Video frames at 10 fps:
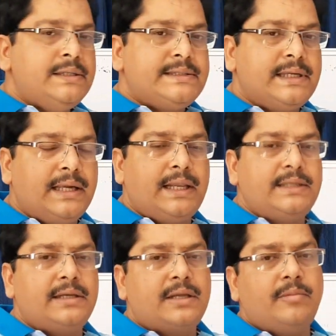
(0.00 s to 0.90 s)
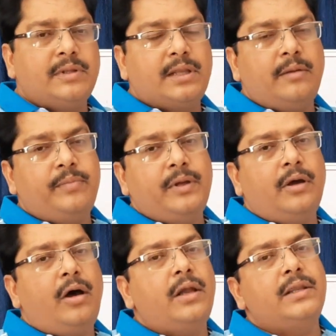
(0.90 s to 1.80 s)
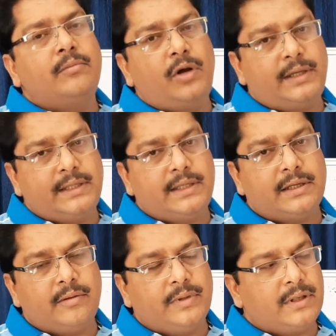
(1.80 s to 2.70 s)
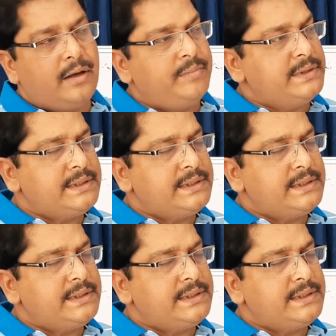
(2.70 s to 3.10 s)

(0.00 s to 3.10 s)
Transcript: single agent chemotherapy or the multi agent chemotherapy.